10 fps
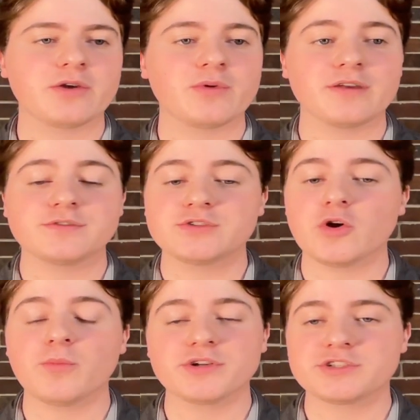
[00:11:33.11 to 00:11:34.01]
We have so
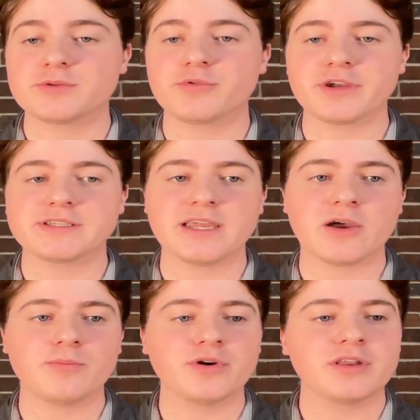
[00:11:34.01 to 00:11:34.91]
much to break
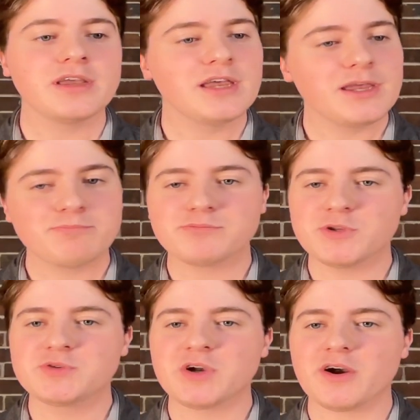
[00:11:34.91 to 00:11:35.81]
down, but
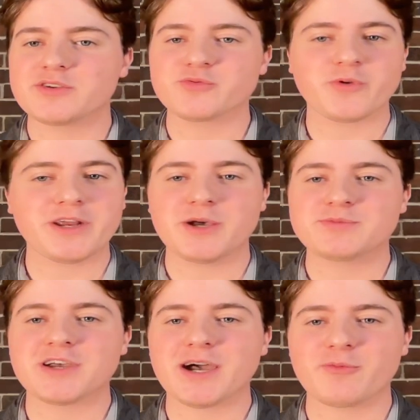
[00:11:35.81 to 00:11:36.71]
Utah is right up
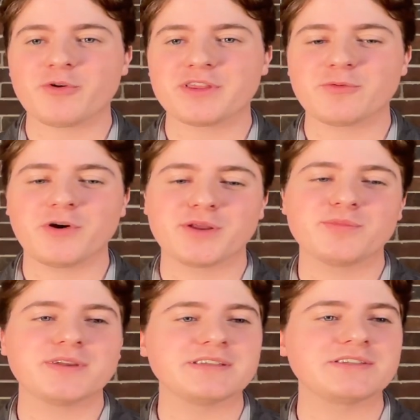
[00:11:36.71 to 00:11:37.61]
top where they want to
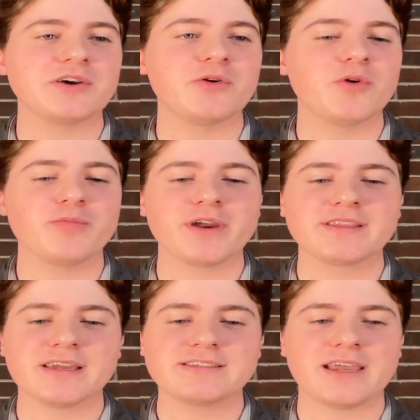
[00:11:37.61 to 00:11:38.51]
be. So we'll break
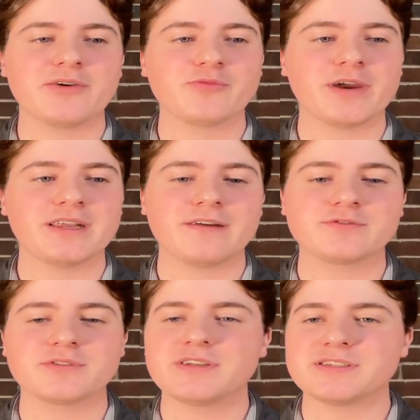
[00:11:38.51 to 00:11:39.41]
that down right
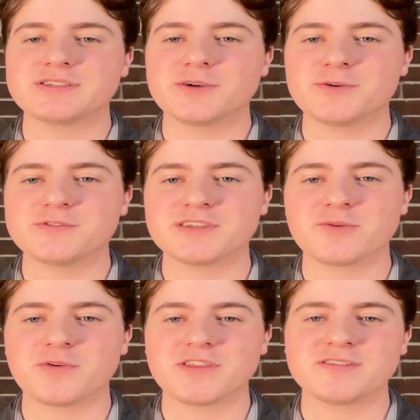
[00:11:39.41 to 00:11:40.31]
after this, so stick
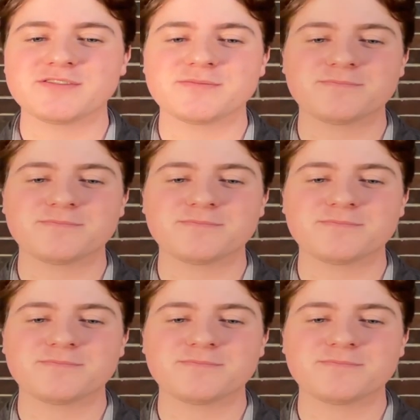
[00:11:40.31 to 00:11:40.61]
with us.